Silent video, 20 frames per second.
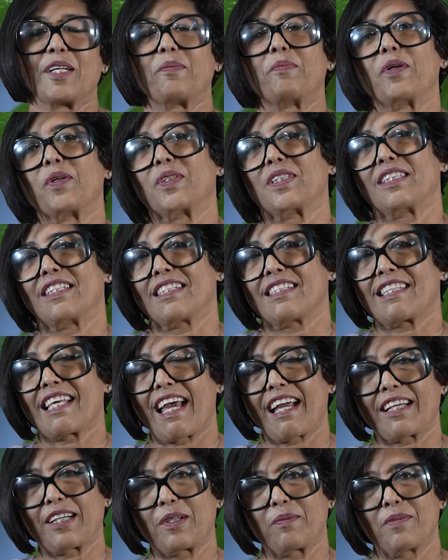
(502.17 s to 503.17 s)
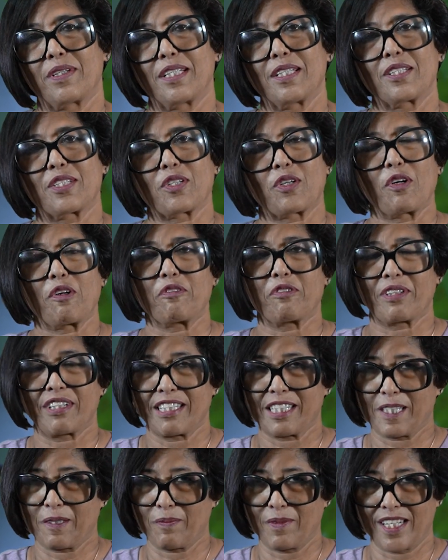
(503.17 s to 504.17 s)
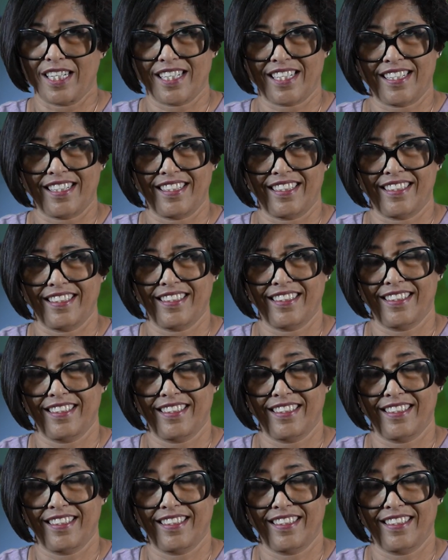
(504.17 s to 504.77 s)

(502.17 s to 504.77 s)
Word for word: about the sacrament of Chrismation.